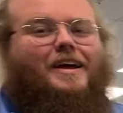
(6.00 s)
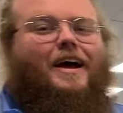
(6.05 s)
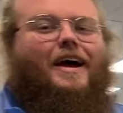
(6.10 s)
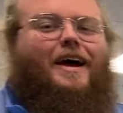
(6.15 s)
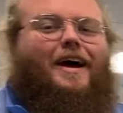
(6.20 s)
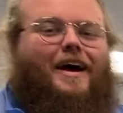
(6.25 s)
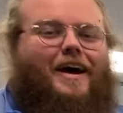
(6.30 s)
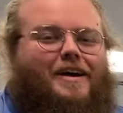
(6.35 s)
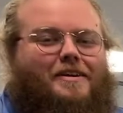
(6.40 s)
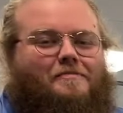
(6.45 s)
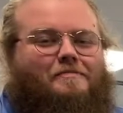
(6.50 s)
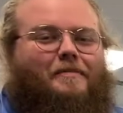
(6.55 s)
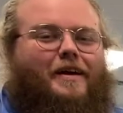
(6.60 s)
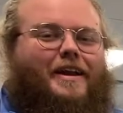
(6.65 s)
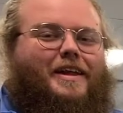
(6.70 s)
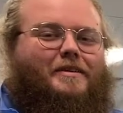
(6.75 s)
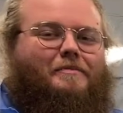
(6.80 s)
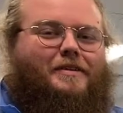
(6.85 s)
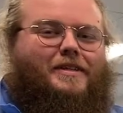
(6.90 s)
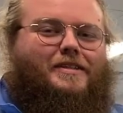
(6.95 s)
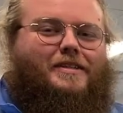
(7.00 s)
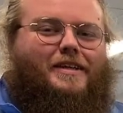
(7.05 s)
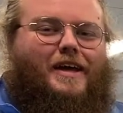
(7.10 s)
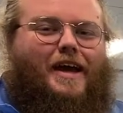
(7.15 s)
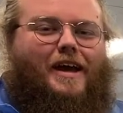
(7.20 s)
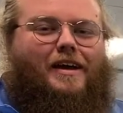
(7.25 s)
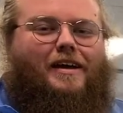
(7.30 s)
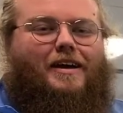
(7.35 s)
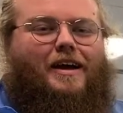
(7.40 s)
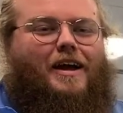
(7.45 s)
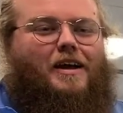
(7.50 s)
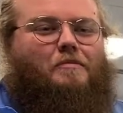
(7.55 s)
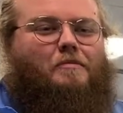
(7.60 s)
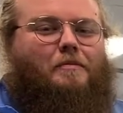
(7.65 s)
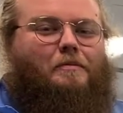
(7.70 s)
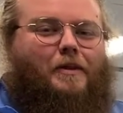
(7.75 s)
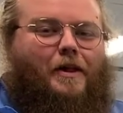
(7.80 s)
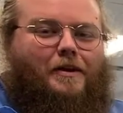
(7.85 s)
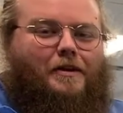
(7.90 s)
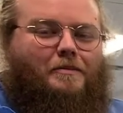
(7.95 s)
Hi, my name is Zach. I'm a
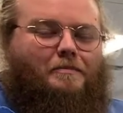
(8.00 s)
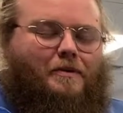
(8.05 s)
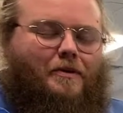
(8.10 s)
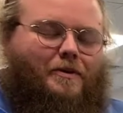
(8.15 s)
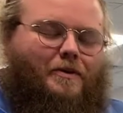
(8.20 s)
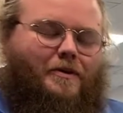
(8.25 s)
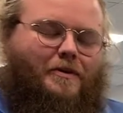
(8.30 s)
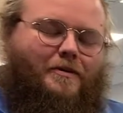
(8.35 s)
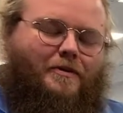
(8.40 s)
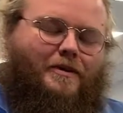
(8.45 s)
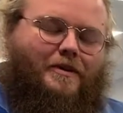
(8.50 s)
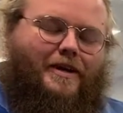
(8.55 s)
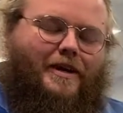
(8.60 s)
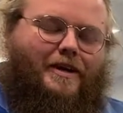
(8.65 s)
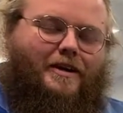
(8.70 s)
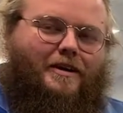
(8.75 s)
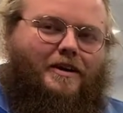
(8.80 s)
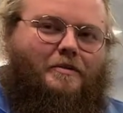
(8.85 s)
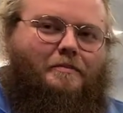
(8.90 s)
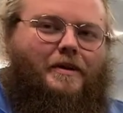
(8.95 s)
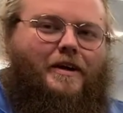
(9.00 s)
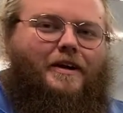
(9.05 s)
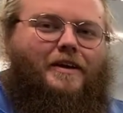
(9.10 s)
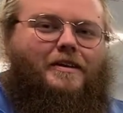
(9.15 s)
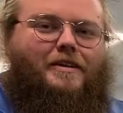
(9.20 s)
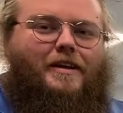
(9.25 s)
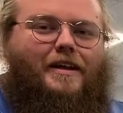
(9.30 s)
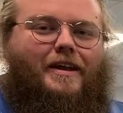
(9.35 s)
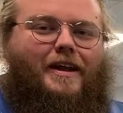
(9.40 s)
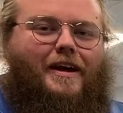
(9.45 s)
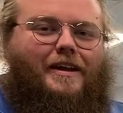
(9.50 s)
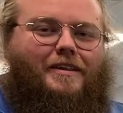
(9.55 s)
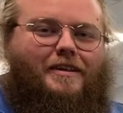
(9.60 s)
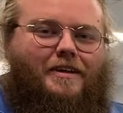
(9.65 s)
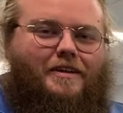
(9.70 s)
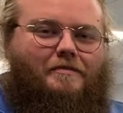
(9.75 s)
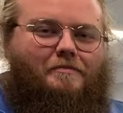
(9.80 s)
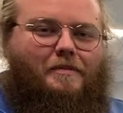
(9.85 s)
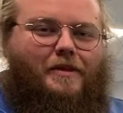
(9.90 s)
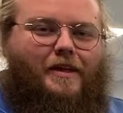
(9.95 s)
blood component coordinator up here at the
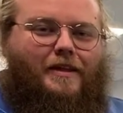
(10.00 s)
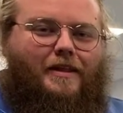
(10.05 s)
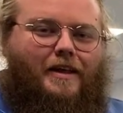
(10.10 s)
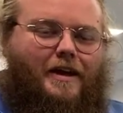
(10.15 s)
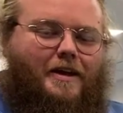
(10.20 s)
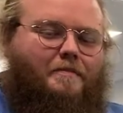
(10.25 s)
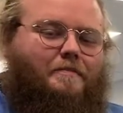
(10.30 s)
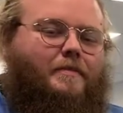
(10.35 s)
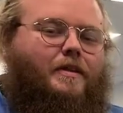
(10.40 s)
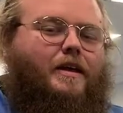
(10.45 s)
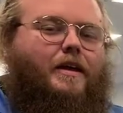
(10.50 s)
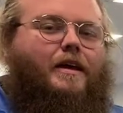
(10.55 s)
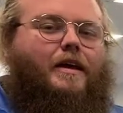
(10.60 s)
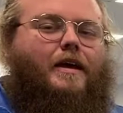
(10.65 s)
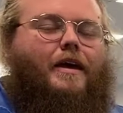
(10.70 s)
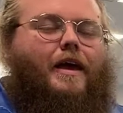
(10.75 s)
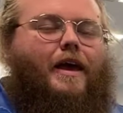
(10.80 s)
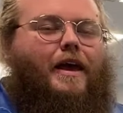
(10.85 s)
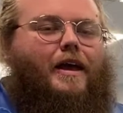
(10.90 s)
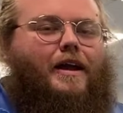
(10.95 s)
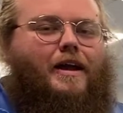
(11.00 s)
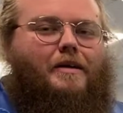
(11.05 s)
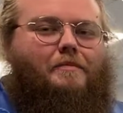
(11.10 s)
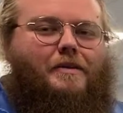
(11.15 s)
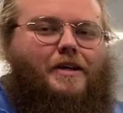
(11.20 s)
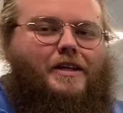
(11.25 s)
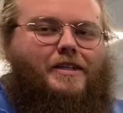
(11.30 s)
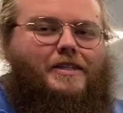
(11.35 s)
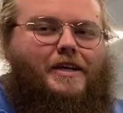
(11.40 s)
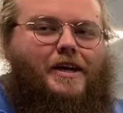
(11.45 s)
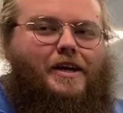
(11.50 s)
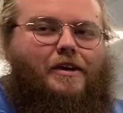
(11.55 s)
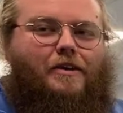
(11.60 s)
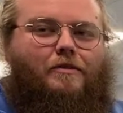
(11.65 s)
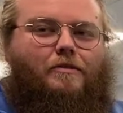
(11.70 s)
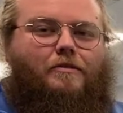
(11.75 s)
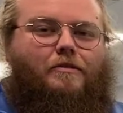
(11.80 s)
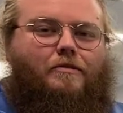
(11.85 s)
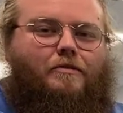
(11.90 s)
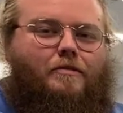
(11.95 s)
ConnectLife Blood Lab, and I'm going to take
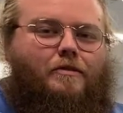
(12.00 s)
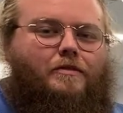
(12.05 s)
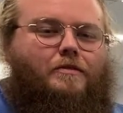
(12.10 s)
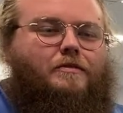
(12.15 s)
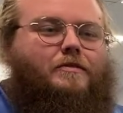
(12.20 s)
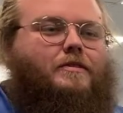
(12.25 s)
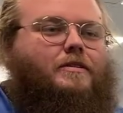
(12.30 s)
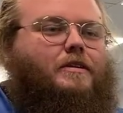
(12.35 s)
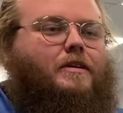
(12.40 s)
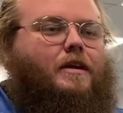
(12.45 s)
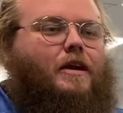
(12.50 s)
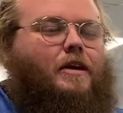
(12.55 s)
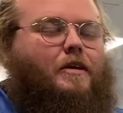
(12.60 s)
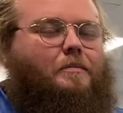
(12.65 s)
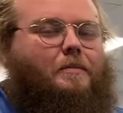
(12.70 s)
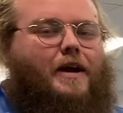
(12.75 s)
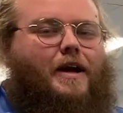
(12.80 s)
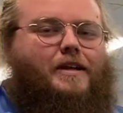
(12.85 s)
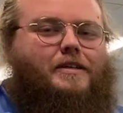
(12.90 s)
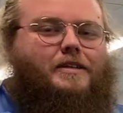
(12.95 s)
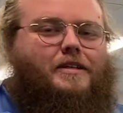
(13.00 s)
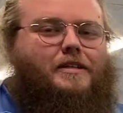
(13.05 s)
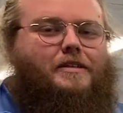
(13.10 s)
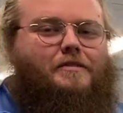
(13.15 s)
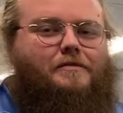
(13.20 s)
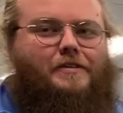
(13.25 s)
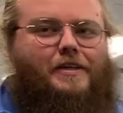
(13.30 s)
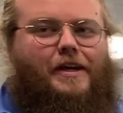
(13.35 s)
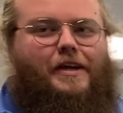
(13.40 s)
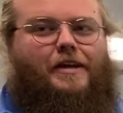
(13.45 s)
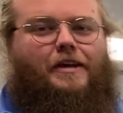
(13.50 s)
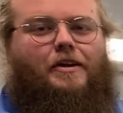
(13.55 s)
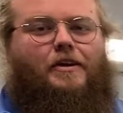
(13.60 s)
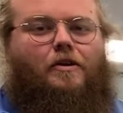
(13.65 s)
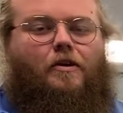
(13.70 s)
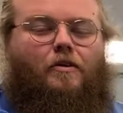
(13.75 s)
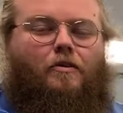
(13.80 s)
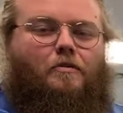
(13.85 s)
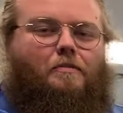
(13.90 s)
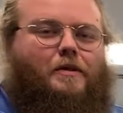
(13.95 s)
you through our process of taking
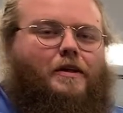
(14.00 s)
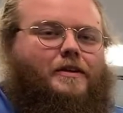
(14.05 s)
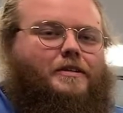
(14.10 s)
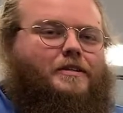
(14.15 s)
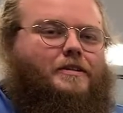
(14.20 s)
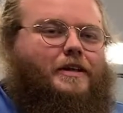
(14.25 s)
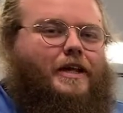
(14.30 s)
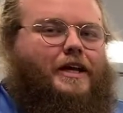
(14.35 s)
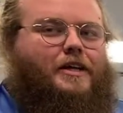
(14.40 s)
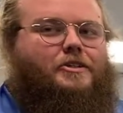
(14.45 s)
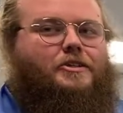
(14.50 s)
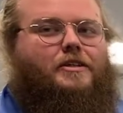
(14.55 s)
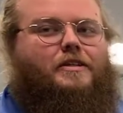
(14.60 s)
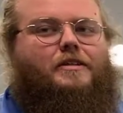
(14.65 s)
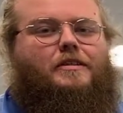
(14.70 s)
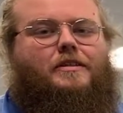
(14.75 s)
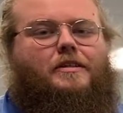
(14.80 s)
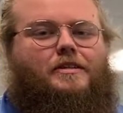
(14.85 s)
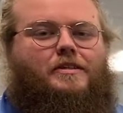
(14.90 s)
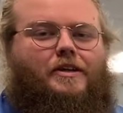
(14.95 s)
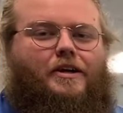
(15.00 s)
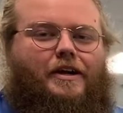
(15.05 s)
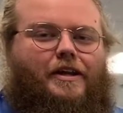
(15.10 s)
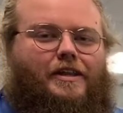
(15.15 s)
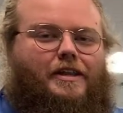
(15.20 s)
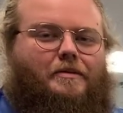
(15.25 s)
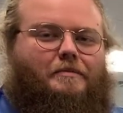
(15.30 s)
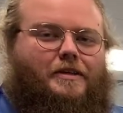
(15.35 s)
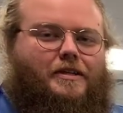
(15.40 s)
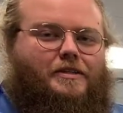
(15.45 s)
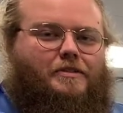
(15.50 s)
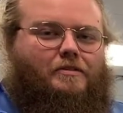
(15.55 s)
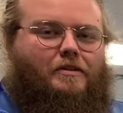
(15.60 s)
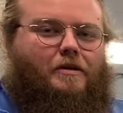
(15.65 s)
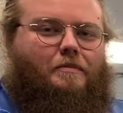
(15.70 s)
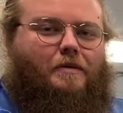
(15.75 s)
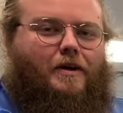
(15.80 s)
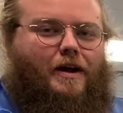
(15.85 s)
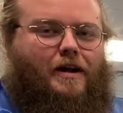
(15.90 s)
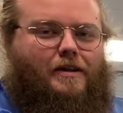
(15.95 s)
your whole blood donations and turning them into our
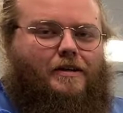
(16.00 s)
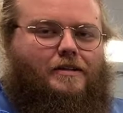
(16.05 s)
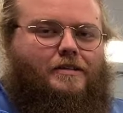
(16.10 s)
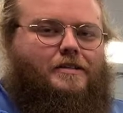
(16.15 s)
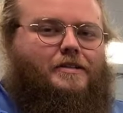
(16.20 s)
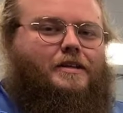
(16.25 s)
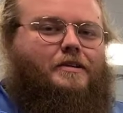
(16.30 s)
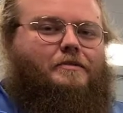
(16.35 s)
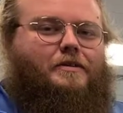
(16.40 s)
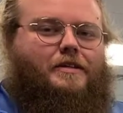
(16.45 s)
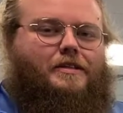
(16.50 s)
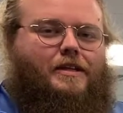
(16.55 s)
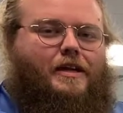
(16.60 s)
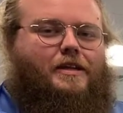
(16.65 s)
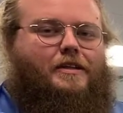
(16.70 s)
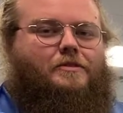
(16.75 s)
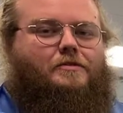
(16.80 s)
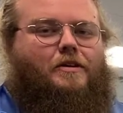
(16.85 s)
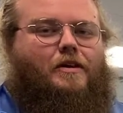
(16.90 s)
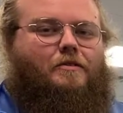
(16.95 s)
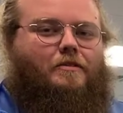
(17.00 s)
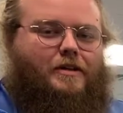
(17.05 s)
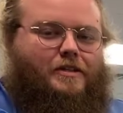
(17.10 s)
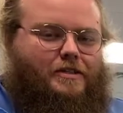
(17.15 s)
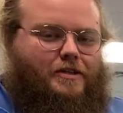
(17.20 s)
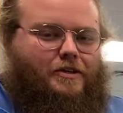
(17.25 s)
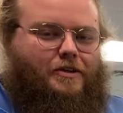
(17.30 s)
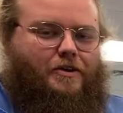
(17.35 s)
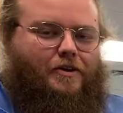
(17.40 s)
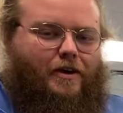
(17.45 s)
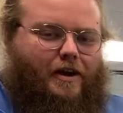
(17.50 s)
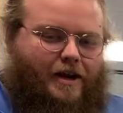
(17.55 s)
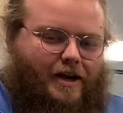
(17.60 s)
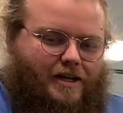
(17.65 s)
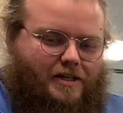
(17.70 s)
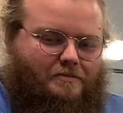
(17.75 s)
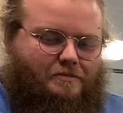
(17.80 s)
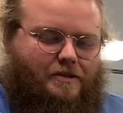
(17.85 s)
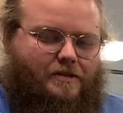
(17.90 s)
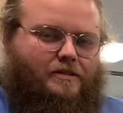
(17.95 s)
products that we send to our Western New York
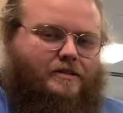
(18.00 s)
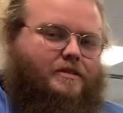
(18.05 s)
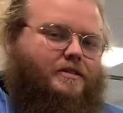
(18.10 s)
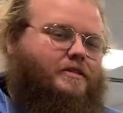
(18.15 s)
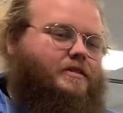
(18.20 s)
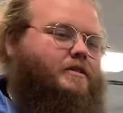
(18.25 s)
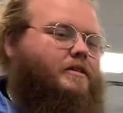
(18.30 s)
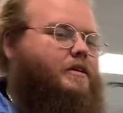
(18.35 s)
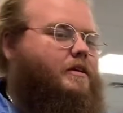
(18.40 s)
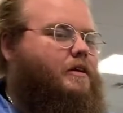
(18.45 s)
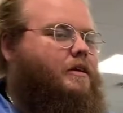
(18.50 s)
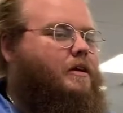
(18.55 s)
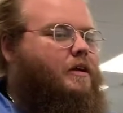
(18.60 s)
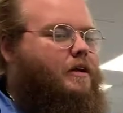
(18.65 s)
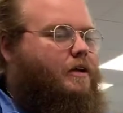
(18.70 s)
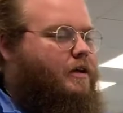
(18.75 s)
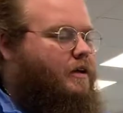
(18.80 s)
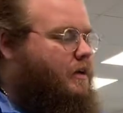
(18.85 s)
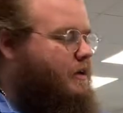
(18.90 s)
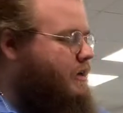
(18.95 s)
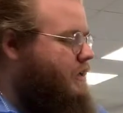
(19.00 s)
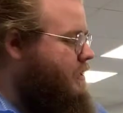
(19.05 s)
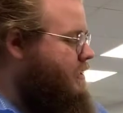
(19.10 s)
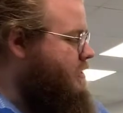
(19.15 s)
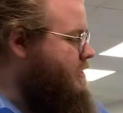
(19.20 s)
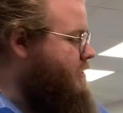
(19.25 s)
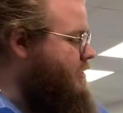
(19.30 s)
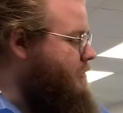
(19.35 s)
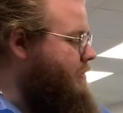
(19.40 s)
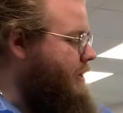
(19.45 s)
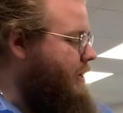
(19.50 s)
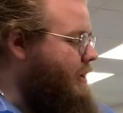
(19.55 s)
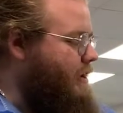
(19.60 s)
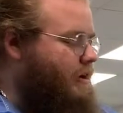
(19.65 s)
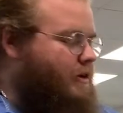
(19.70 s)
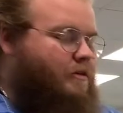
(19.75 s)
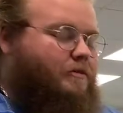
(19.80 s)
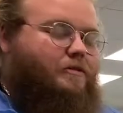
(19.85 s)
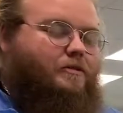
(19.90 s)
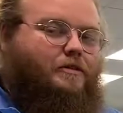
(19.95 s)
hospitals. So we get
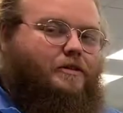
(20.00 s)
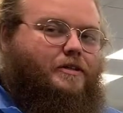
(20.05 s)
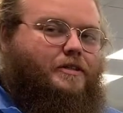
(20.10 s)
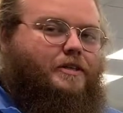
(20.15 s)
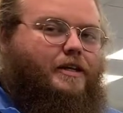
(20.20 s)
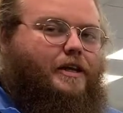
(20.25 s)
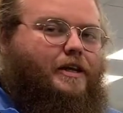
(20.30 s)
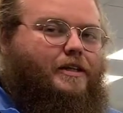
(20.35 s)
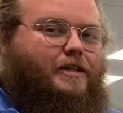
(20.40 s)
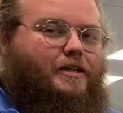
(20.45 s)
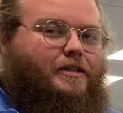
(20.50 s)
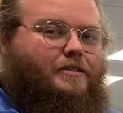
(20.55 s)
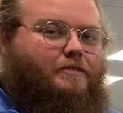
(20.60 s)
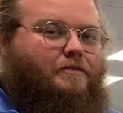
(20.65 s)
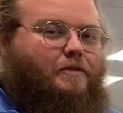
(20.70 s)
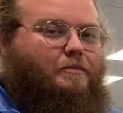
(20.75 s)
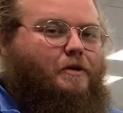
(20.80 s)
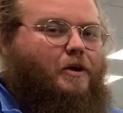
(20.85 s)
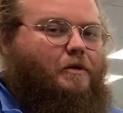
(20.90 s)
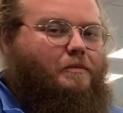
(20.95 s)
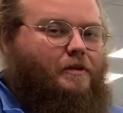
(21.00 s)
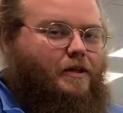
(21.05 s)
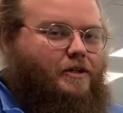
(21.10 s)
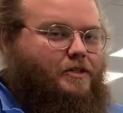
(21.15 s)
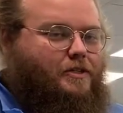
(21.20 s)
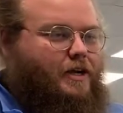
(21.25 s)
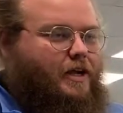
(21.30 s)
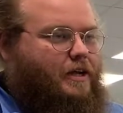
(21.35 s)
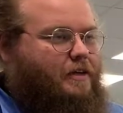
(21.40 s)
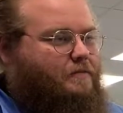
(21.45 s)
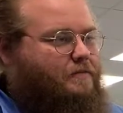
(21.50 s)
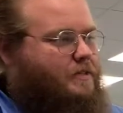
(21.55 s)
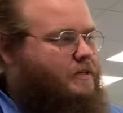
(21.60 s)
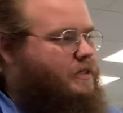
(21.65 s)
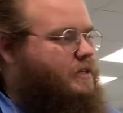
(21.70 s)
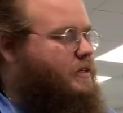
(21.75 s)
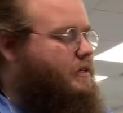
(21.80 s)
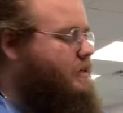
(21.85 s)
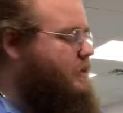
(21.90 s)
our coolers like this from our blood drives,